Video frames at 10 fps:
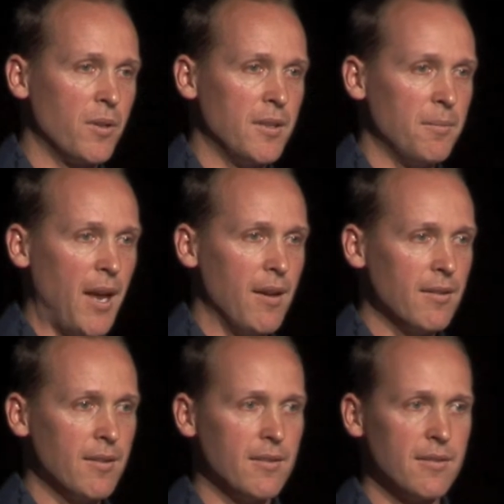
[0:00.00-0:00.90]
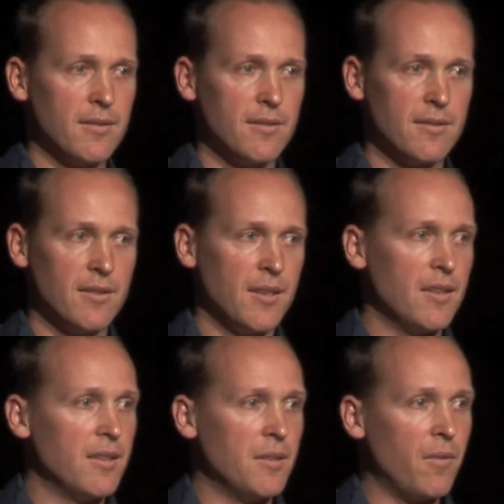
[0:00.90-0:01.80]
in your mouth,
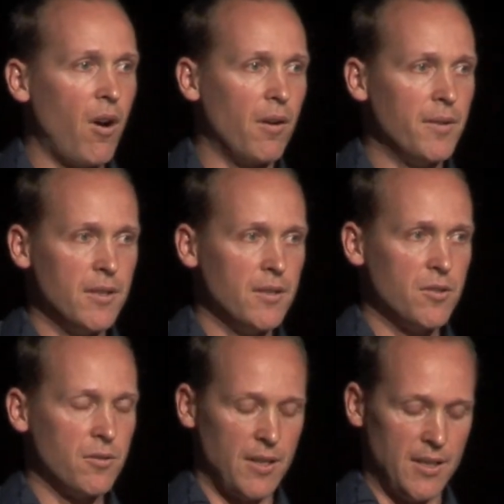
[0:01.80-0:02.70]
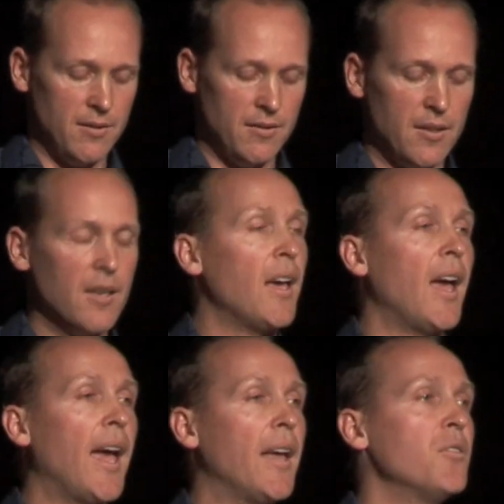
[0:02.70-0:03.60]
the environment that you're in,
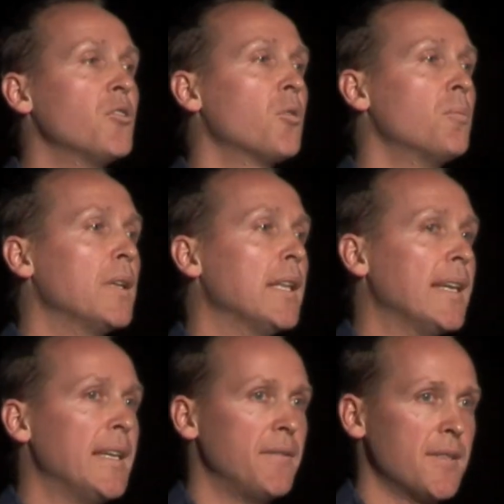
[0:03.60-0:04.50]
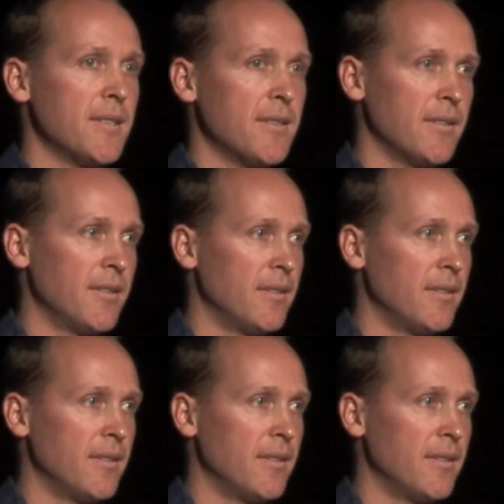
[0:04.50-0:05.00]
and your beliefs.